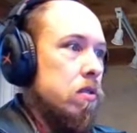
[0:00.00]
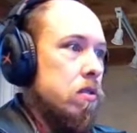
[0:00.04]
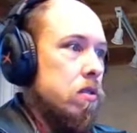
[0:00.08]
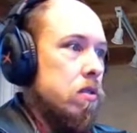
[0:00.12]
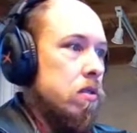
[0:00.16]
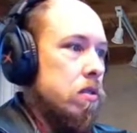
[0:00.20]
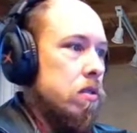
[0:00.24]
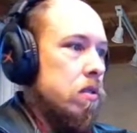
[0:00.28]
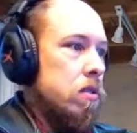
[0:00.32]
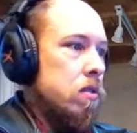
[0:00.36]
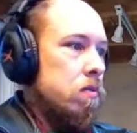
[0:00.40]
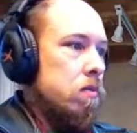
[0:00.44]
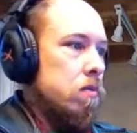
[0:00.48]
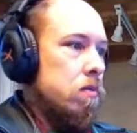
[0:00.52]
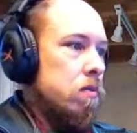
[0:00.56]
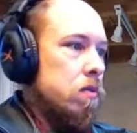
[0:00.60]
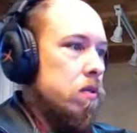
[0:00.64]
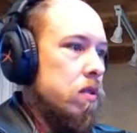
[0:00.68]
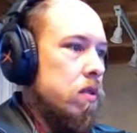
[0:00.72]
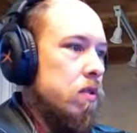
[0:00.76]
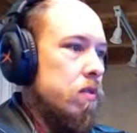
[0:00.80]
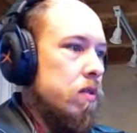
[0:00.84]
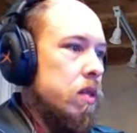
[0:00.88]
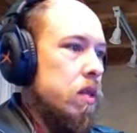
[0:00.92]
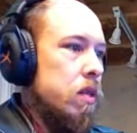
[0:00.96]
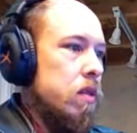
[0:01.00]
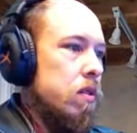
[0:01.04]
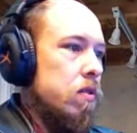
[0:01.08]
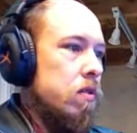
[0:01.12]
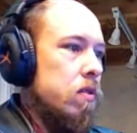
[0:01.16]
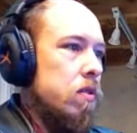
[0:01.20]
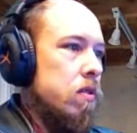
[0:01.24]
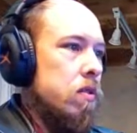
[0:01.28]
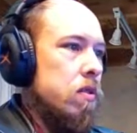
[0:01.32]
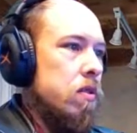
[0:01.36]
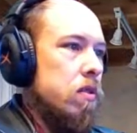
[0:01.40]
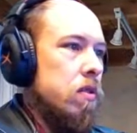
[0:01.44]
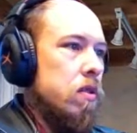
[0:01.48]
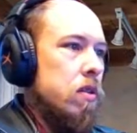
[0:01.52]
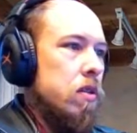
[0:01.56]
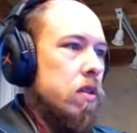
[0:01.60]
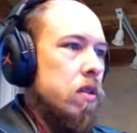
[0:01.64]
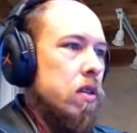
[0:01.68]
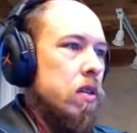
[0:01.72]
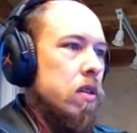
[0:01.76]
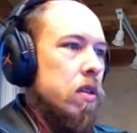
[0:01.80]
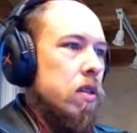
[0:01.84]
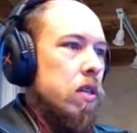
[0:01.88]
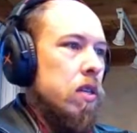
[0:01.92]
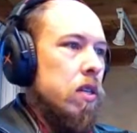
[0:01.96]
Oh, there we go.
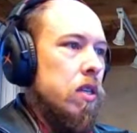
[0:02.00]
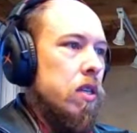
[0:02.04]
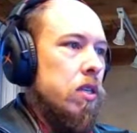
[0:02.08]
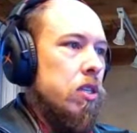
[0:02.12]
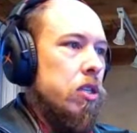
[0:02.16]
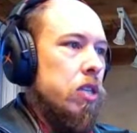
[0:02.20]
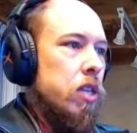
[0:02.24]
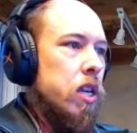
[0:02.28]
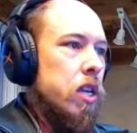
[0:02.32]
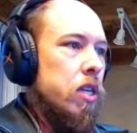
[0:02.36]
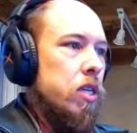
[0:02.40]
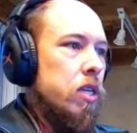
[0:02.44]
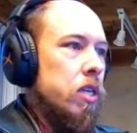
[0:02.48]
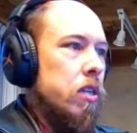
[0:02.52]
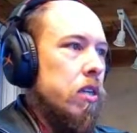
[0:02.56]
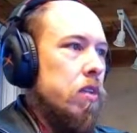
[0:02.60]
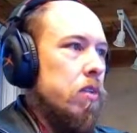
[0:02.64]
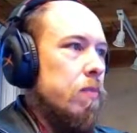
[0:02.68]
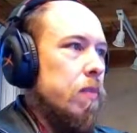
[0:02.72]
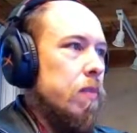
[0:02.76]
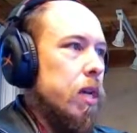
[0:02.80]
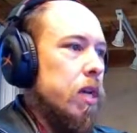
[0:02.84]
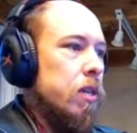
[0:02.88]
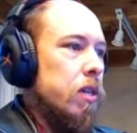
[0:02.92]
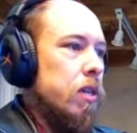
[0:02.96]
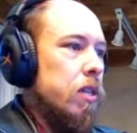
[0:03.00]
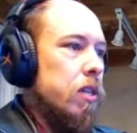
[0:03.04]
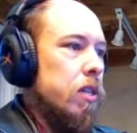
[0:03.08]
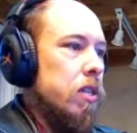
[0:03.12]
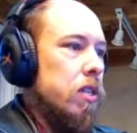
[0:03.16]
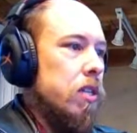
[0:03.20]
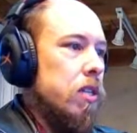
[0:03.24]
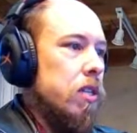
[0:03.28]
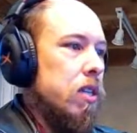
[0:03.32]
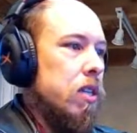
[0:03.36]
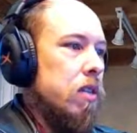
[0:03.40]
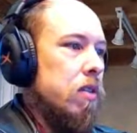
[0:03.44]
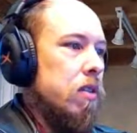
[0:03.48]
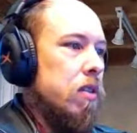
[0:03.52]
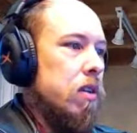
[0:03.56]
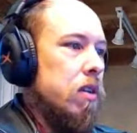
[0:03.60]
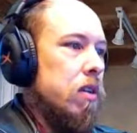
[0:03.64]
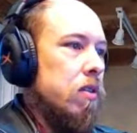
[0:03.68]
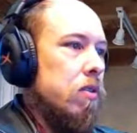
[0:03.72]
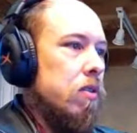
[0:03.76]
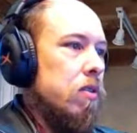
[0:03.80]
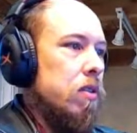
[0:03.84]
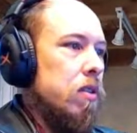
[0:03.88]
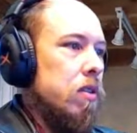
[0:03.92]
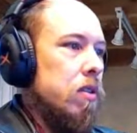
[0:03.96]
Enchanted. Oh my goodness. Oh
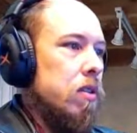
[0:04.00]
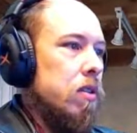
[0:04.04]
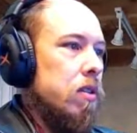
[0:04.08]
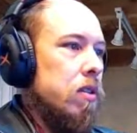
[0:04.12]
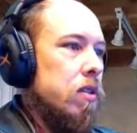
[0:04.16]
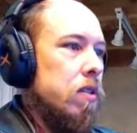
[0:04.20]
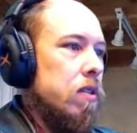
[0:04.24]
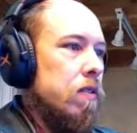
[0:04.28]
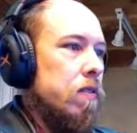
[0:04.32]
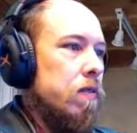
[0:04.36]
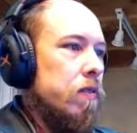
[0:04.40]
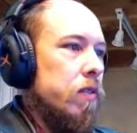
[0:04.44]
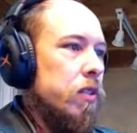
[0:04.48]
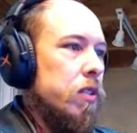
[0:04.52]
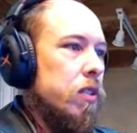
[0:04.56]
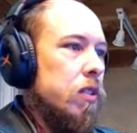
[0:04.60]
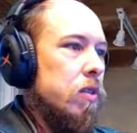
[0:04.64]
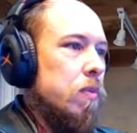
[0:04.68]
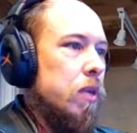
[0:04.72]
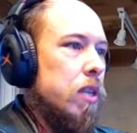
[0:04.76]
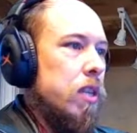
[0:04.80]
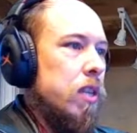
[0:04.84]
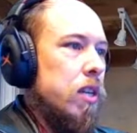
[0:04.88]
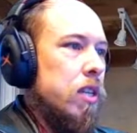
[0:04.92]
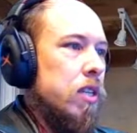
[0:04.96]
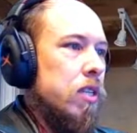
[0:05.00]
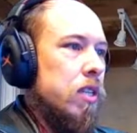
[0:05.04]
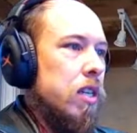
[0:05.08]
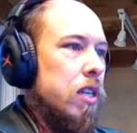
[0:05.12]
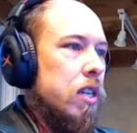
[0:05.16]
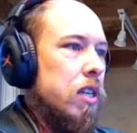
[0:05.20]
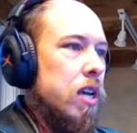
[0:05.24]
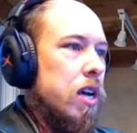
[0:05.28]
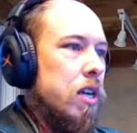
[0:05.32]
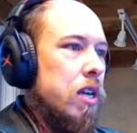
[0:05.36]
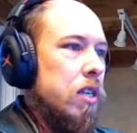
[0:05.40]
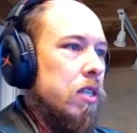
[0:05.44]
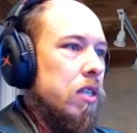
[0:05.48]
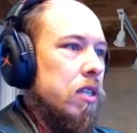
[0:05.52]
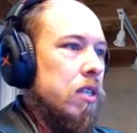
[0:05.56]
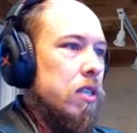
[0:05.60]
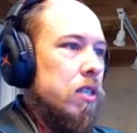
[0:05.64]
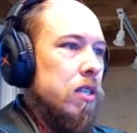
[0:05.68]
no. So many things unlocked.